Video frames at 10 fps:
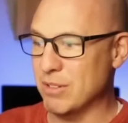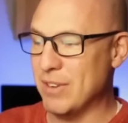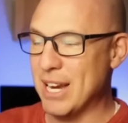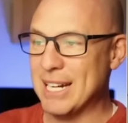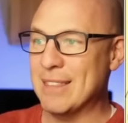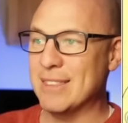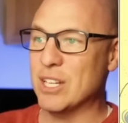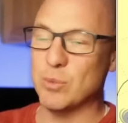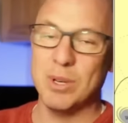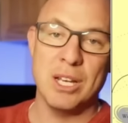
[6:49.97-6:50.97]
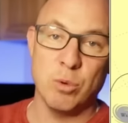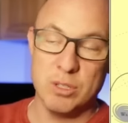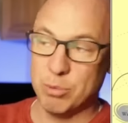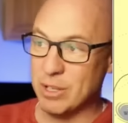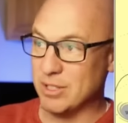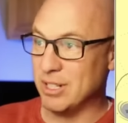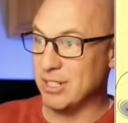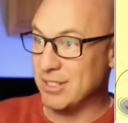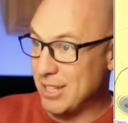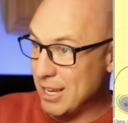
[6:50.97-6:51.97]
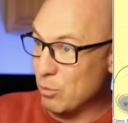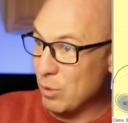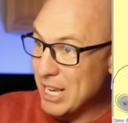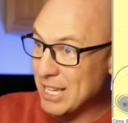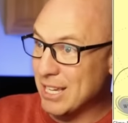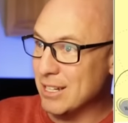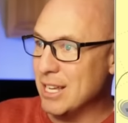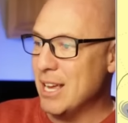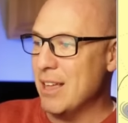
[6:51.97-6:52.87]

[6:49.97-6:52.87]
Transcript: In fact, I think as we head towards President's Day weekend,